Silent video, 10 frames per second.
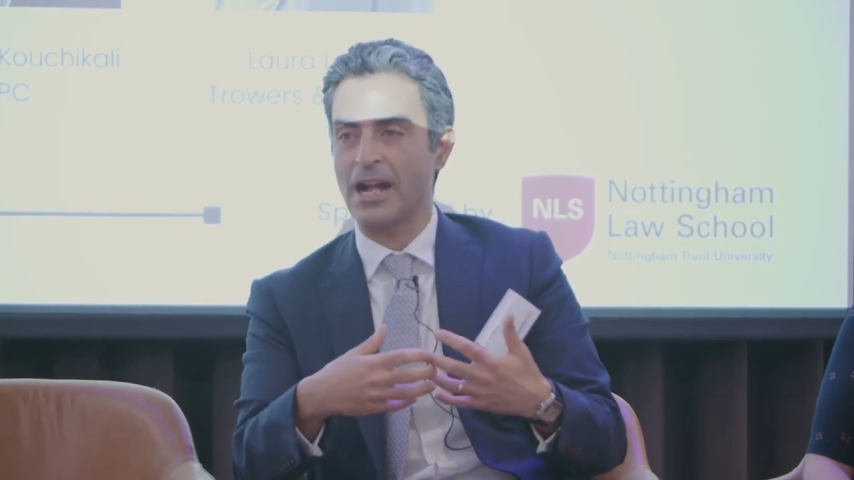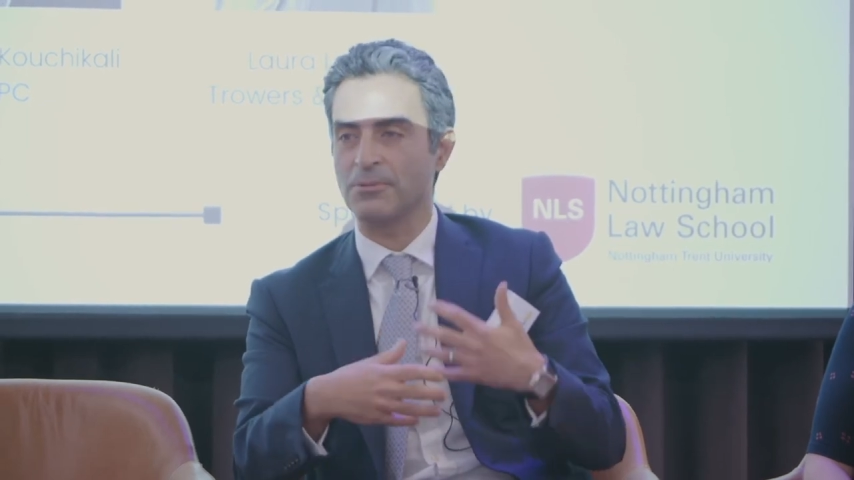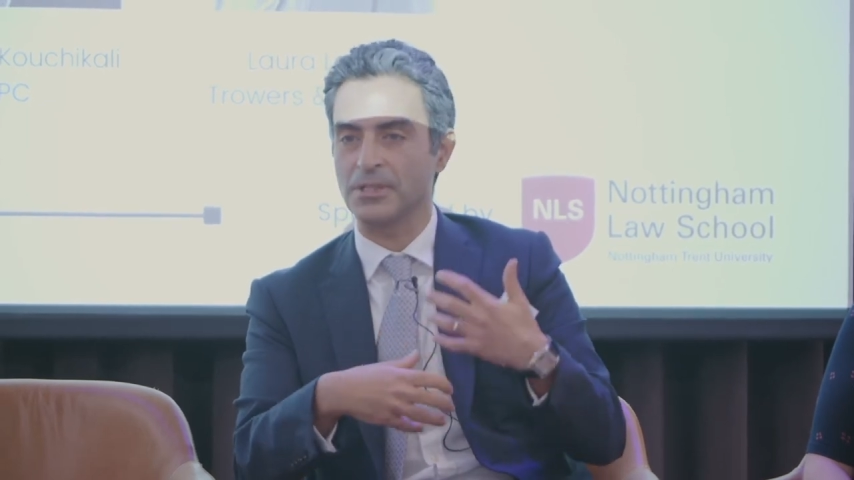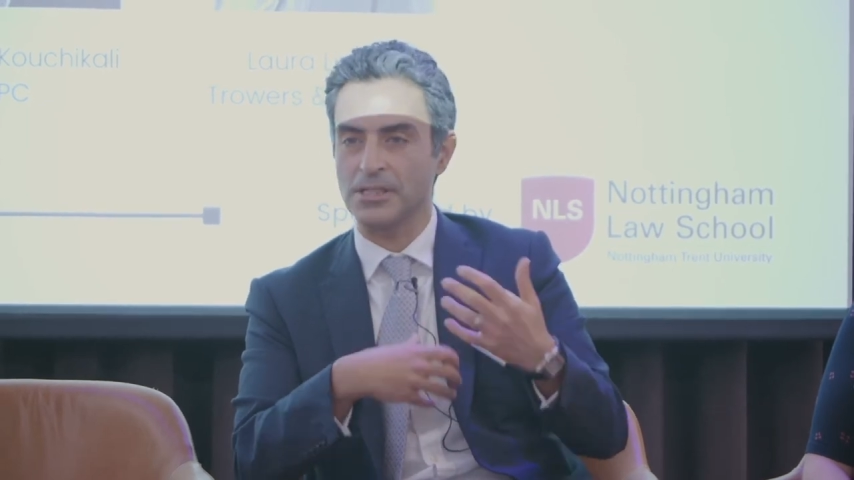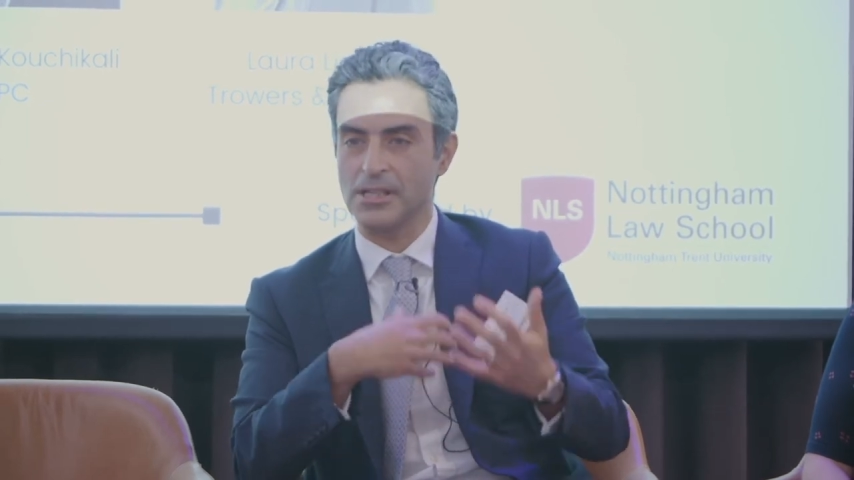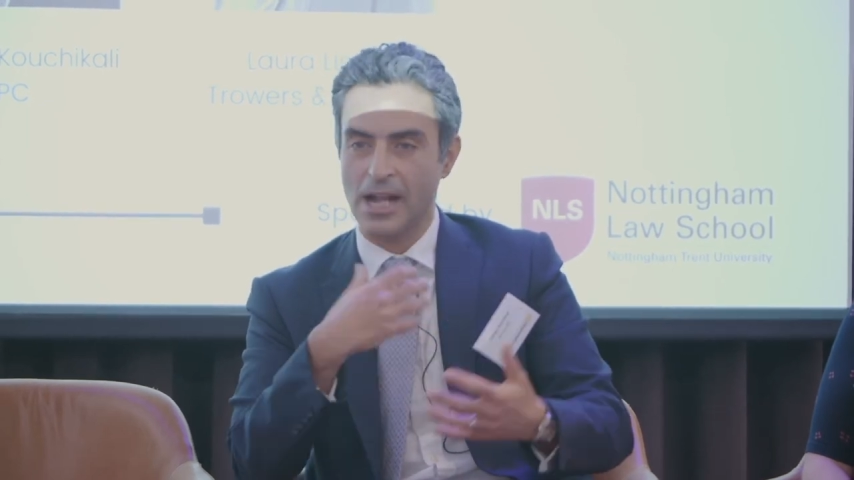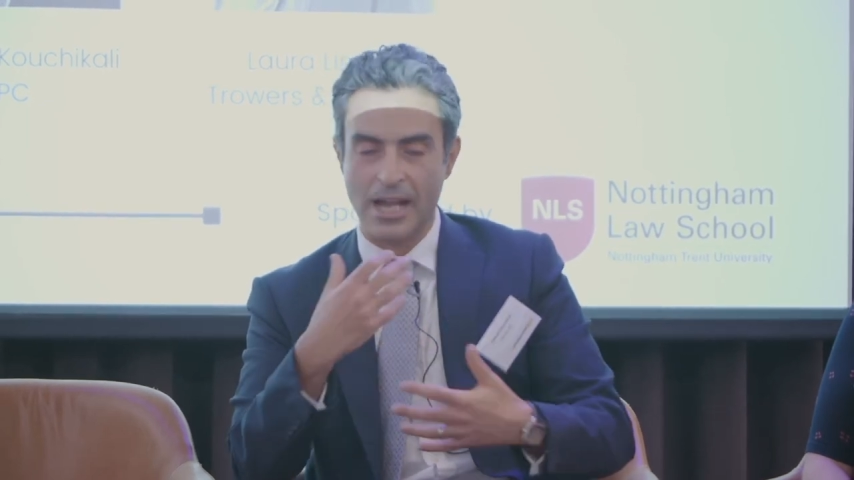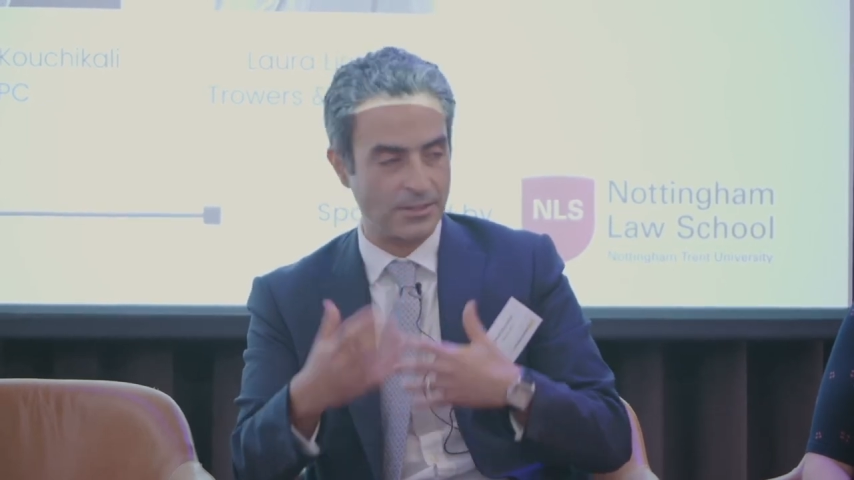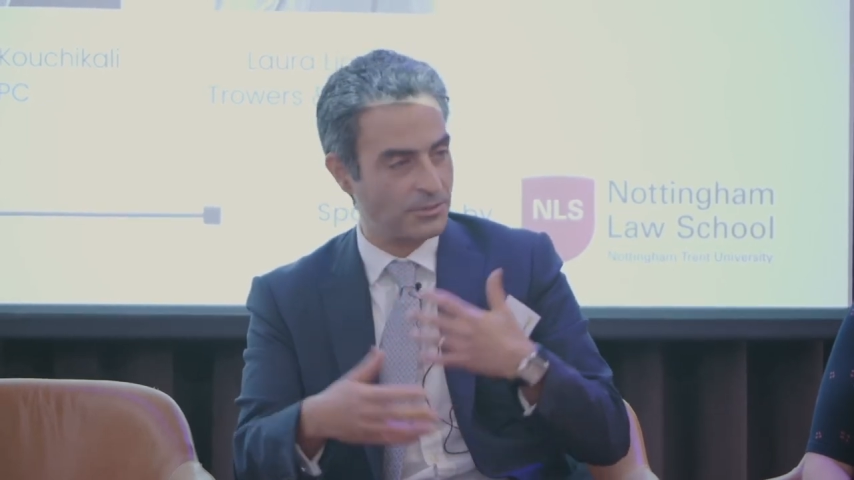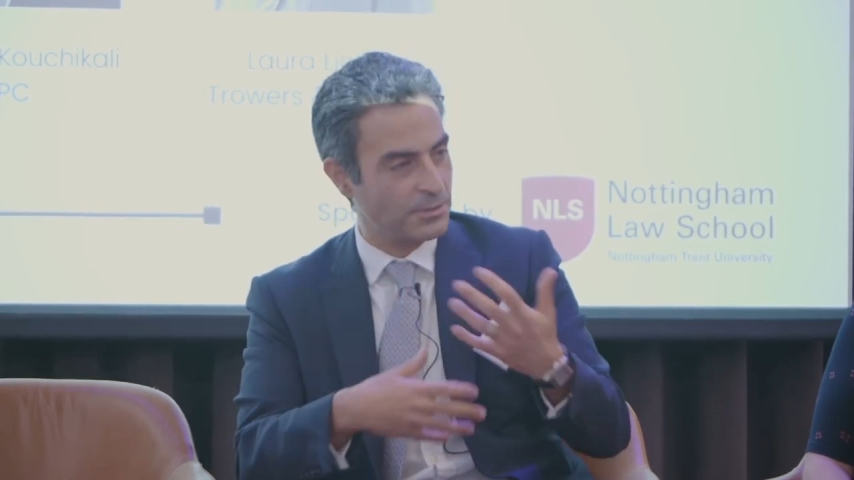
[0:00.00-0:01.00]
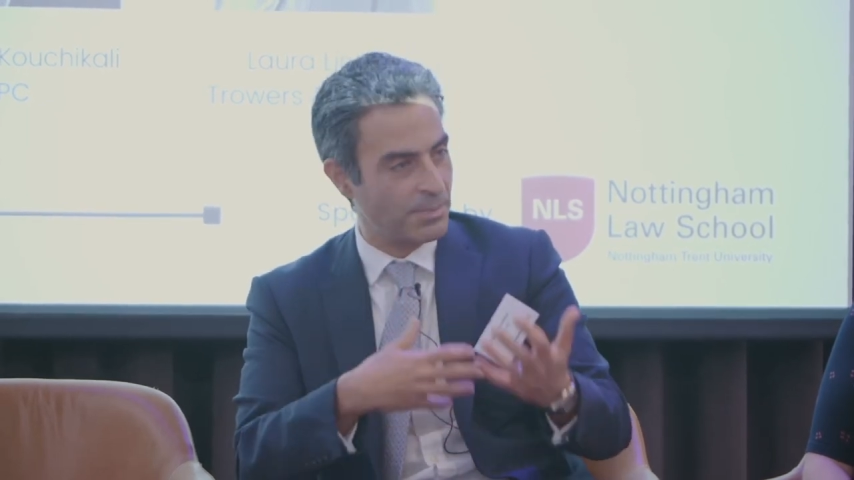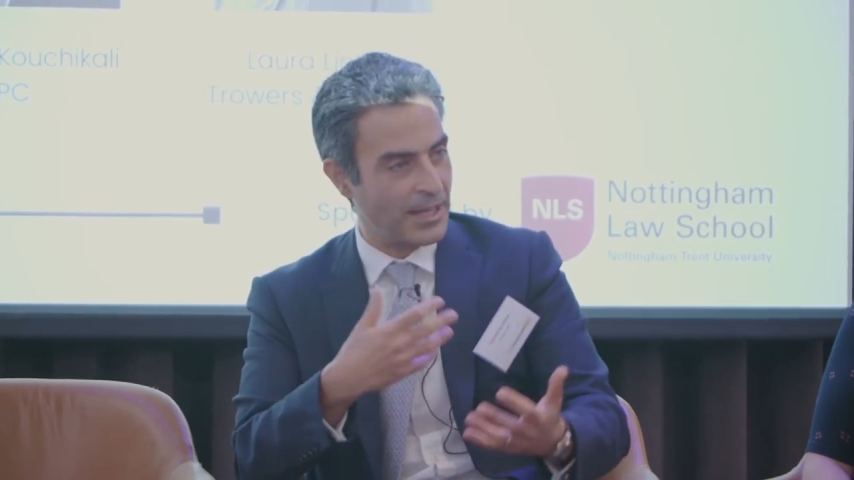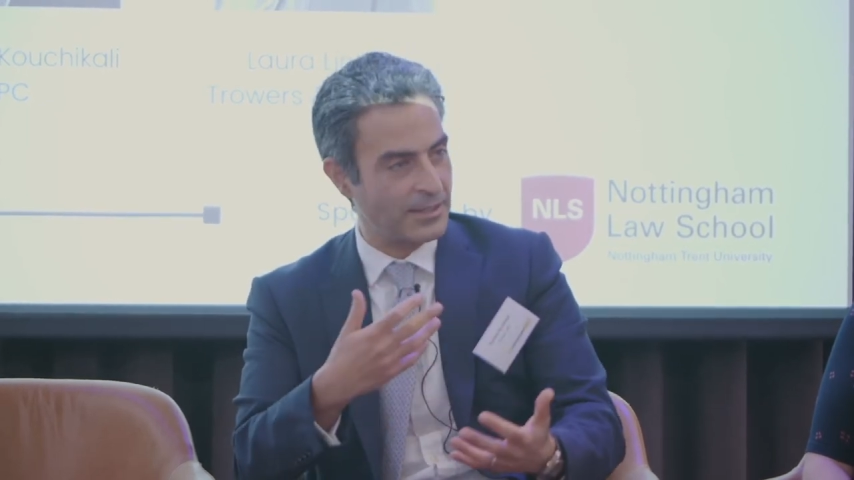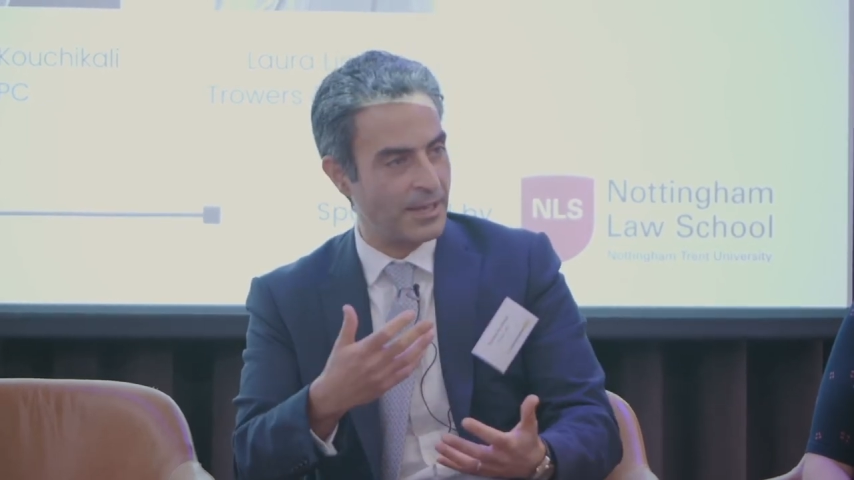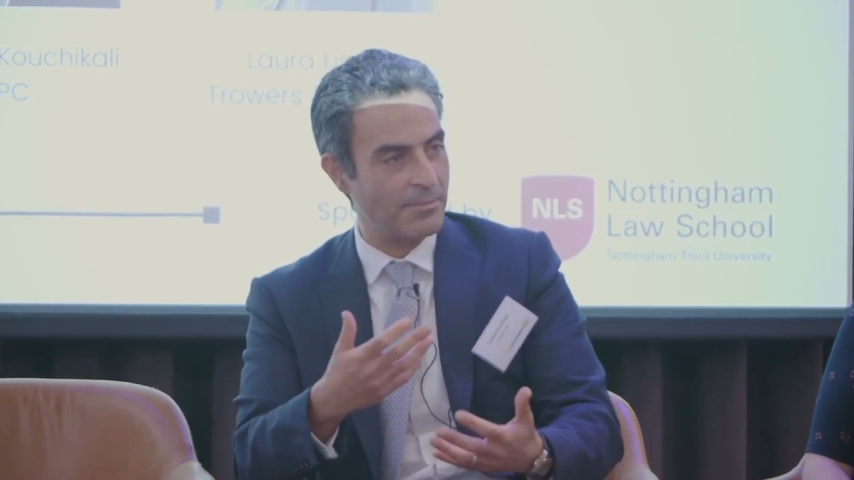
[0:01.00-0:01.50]
how we handled the
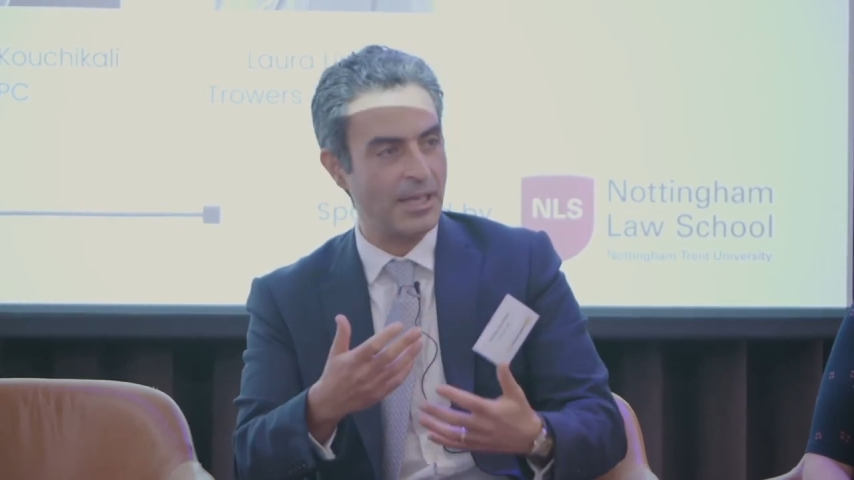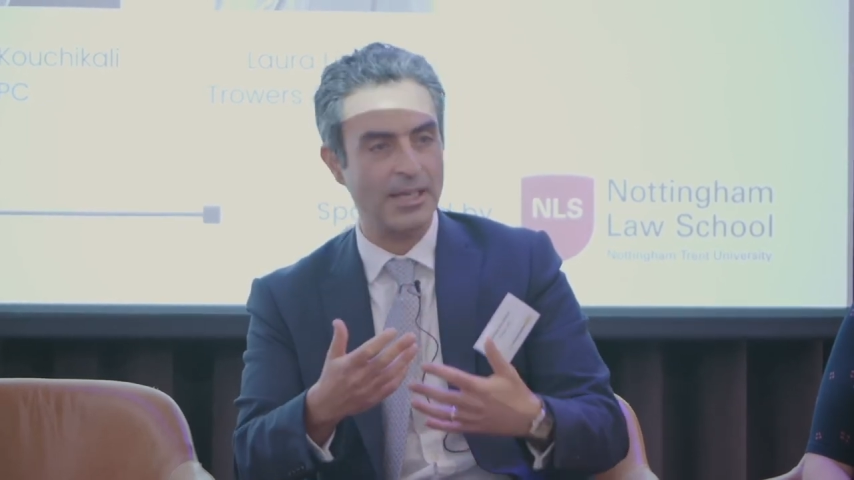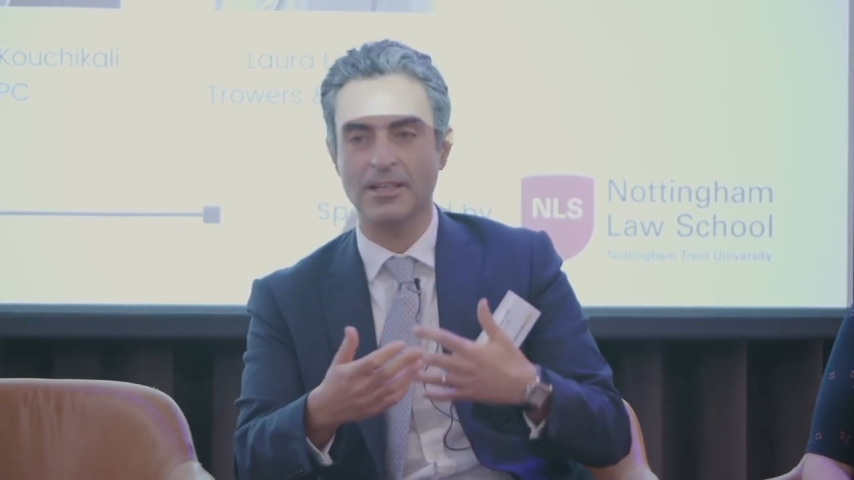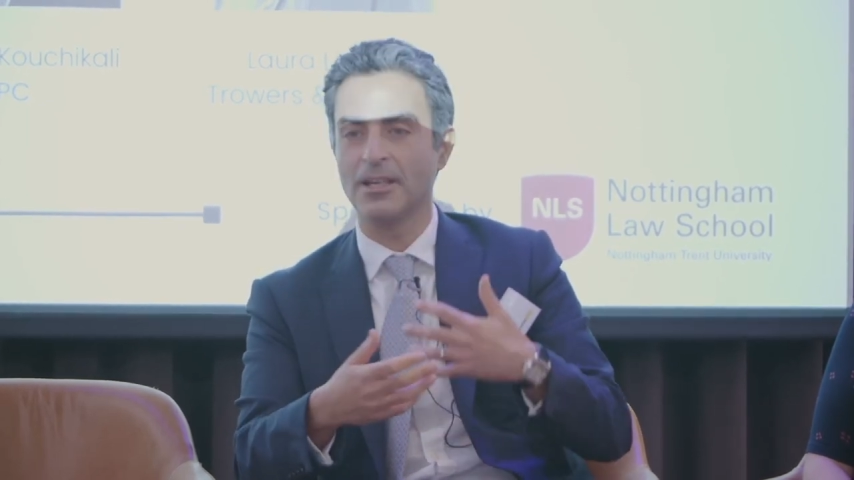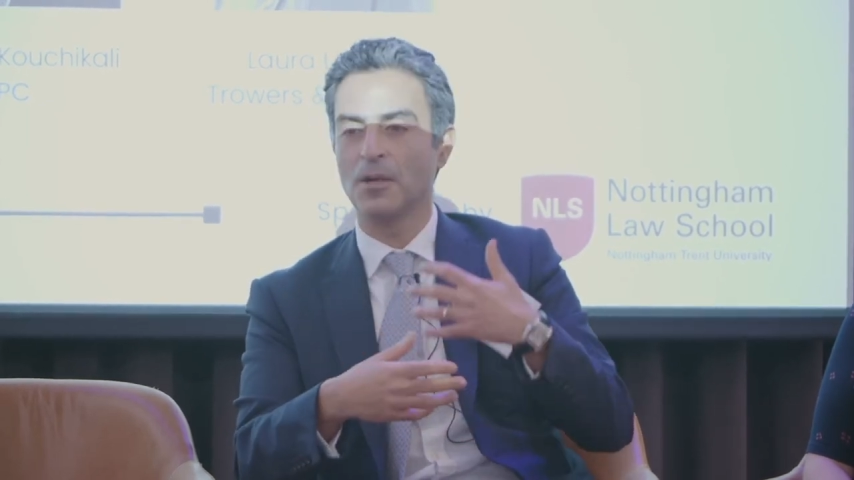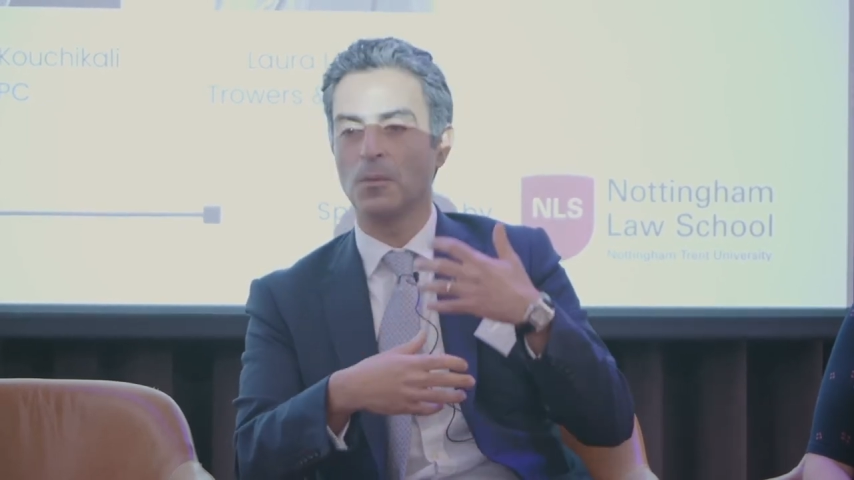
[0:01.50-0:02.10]
pandemic,